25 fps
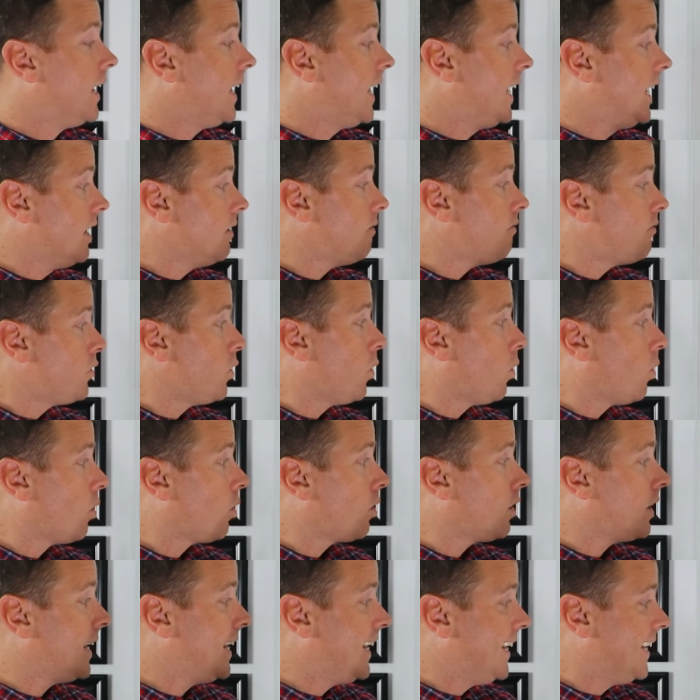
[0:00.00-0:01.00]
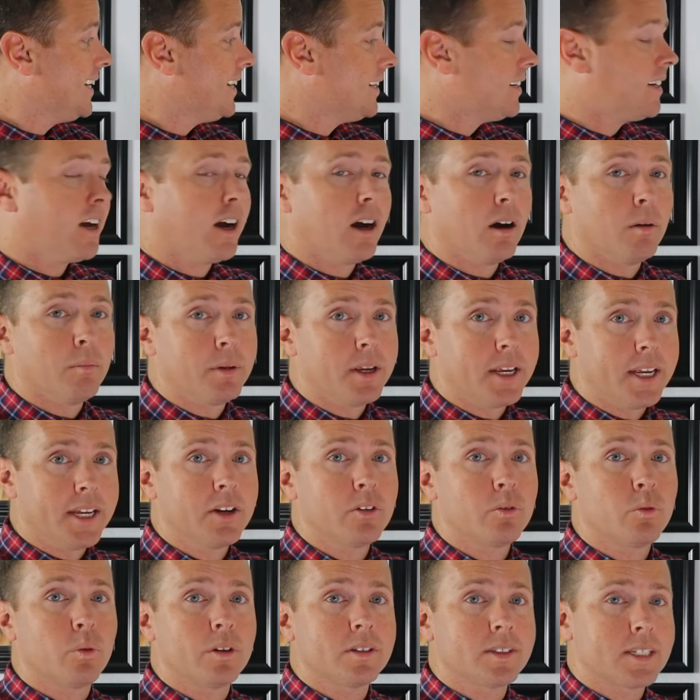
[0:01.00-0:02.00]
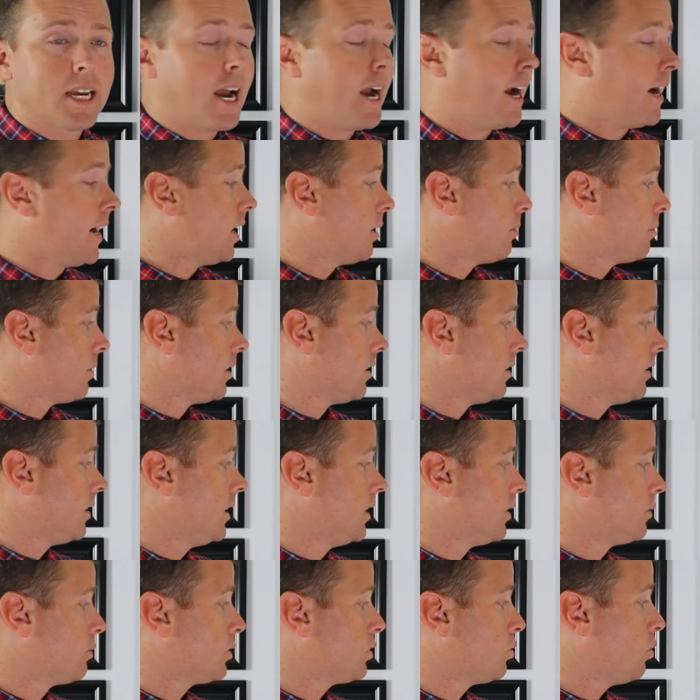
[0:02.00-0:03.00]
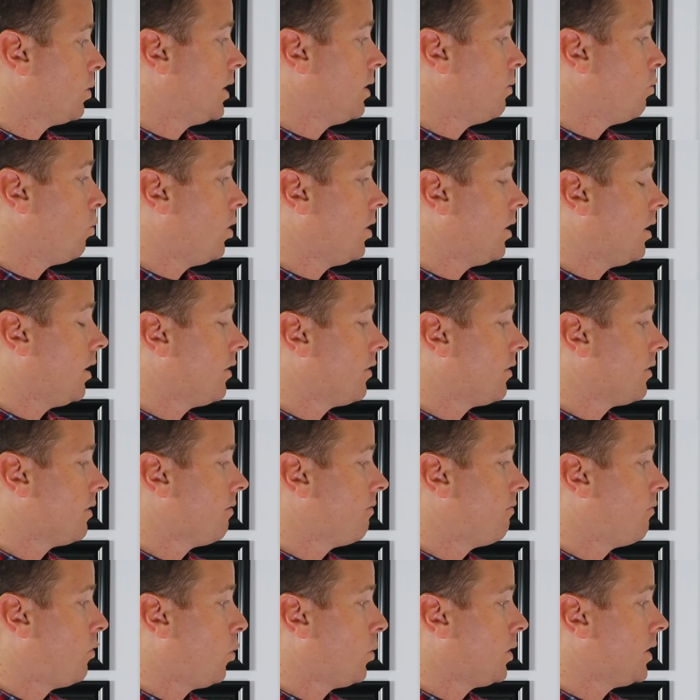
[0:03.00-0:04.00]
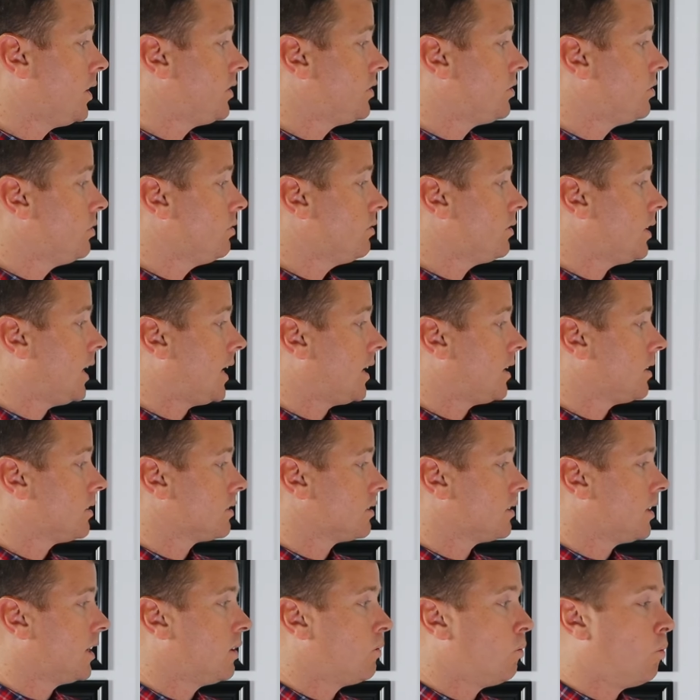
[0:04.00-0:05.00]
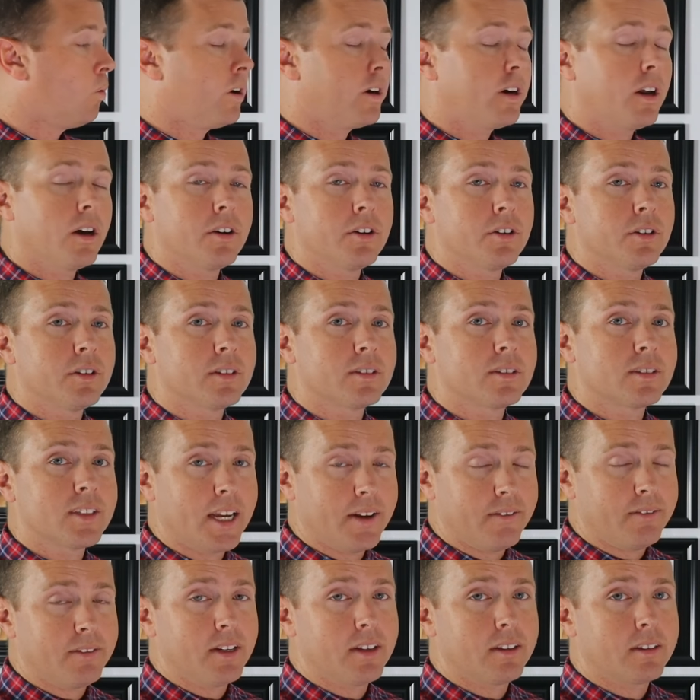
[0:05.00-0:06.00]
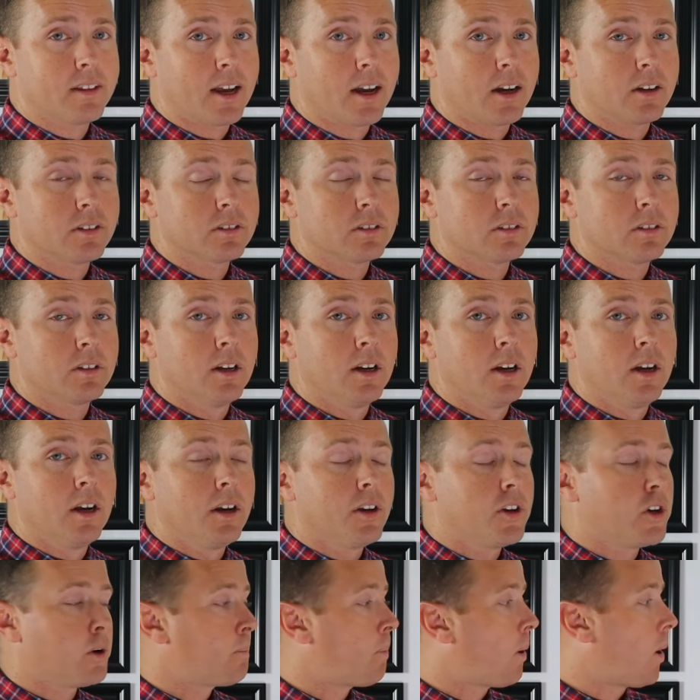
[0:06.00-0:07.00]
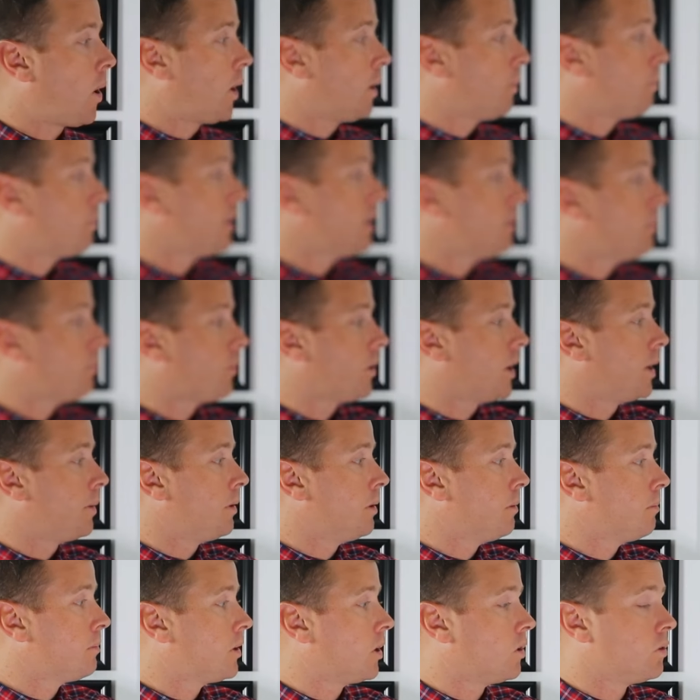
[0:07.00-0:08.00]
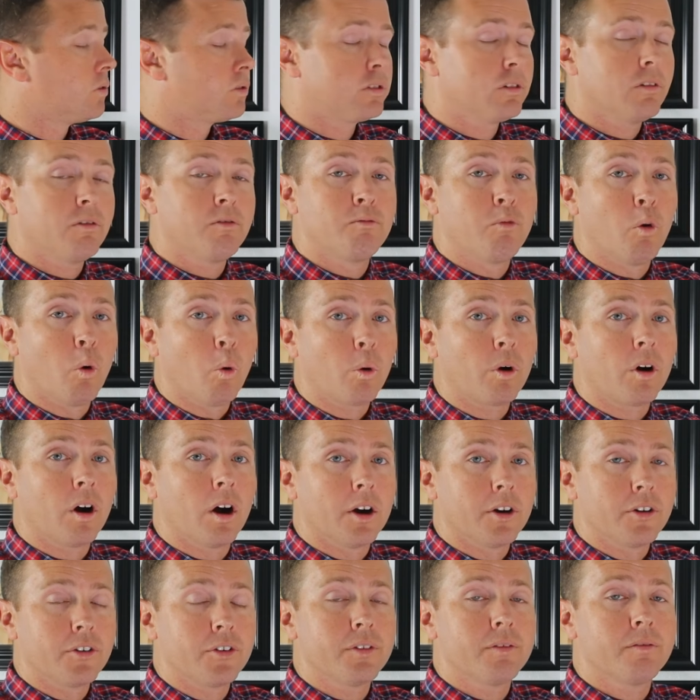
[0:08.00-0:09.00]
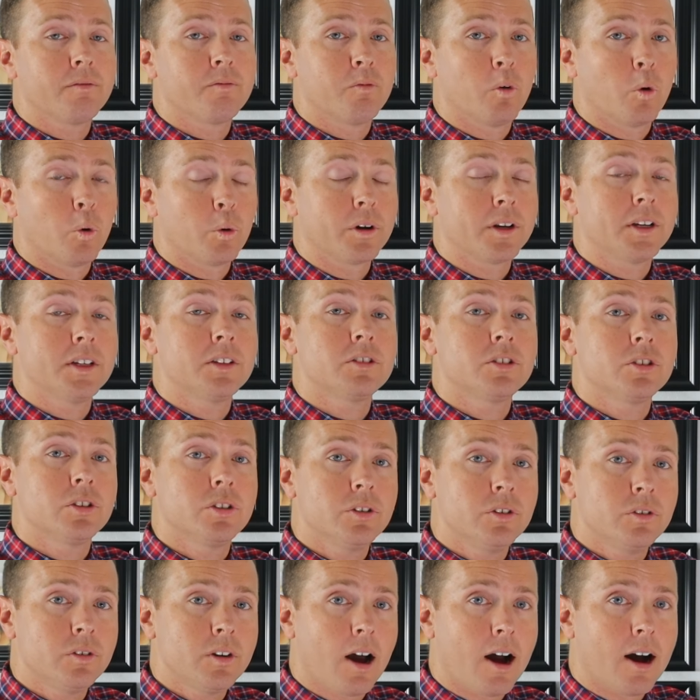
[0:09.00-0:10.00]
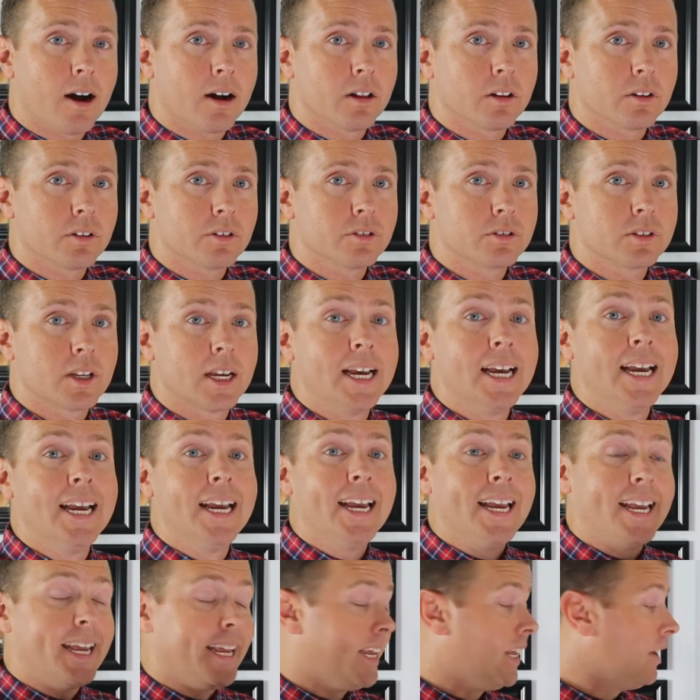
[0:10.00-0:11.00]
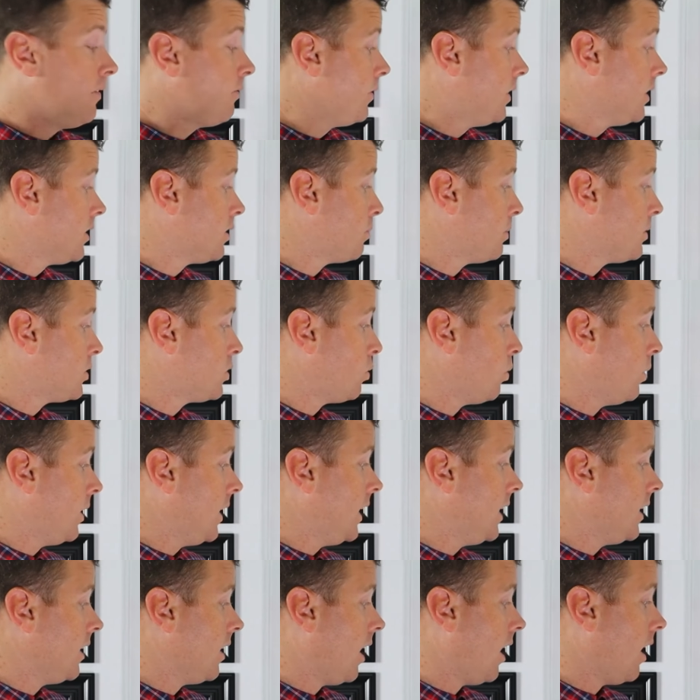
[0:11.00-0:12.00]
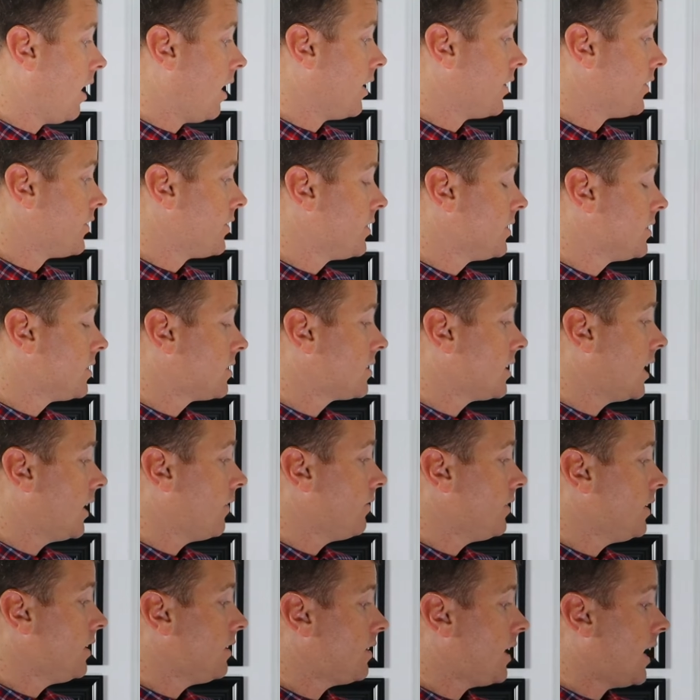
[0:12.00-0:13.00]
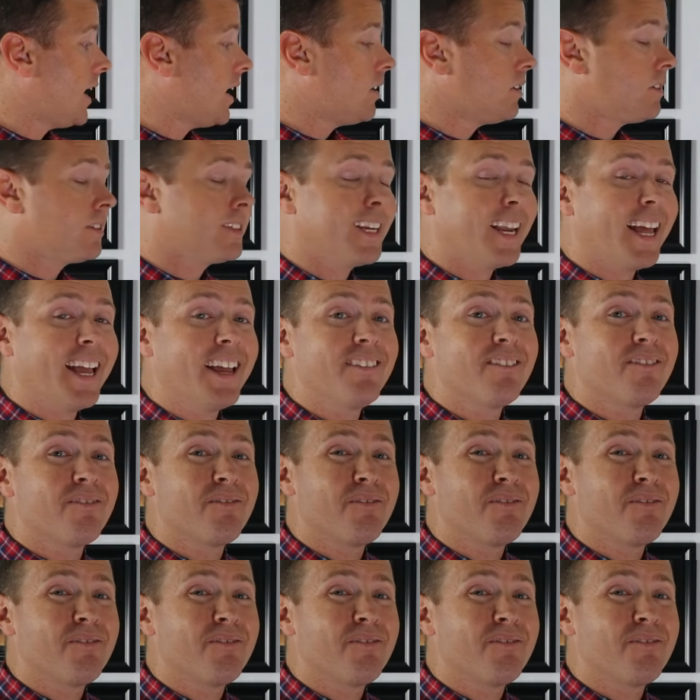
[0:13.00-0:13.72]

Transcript: If your income in retirement is between $142,000 and $170,000, your Part B premium goes to $442. If it's between $170,000 and